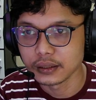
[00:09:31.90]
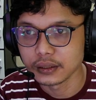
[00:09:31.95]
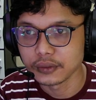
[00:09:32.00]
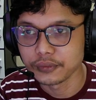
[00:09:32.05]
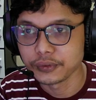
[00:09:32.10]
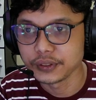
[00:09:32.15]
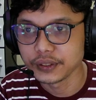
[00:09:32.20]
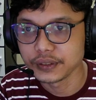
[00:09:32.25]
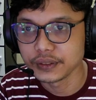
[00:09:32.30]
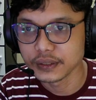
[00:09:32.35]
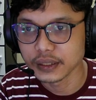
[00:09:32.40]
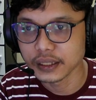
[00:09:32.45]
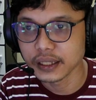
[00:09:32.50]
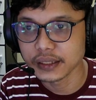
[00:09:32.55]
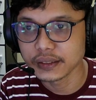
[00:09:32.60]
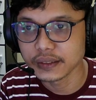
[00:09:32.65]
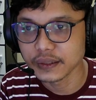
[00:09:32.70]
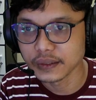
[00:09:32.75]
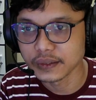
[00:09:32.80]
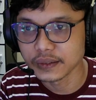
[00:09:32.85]
which is
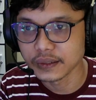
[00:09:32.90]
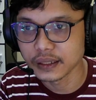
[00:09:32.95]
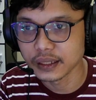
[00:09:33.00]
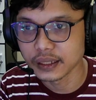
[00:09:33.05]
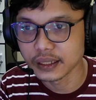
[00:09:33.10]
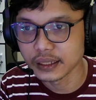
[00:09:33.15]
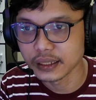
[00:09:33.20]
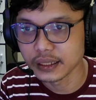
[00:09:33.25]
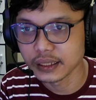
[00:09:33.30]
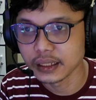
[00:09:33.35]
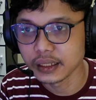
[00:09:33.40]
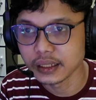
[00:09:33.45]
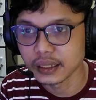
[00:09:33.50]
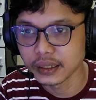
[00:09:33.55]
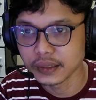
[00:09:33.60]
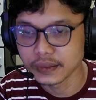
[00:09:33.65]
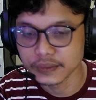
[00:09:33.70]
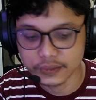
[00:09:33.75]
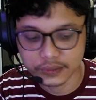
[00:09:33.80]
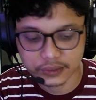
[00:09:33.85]
x is an
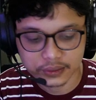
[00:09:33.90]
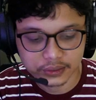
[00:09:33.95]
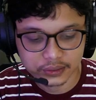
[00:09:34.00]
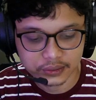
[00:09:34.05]
index.